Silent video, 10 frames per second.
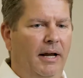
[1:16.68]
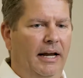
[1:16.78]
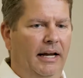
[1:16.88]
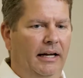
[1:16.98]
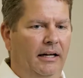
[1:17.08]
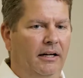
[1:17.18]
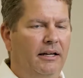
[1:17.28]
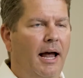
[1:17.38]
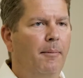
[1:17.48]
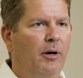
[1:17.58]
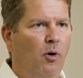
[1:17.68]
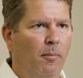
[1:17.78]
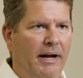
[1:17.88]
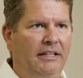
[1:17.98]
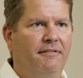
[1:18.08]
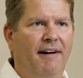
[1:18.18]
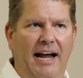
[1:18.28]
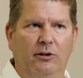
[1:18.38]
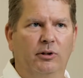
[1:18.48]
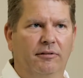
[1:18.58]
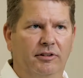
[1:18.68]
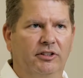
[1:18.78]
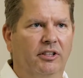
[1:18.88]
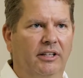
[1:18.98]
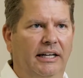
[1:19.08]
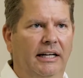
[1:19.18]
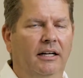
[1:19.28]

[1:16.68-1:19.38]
a chemical manufacturing facility.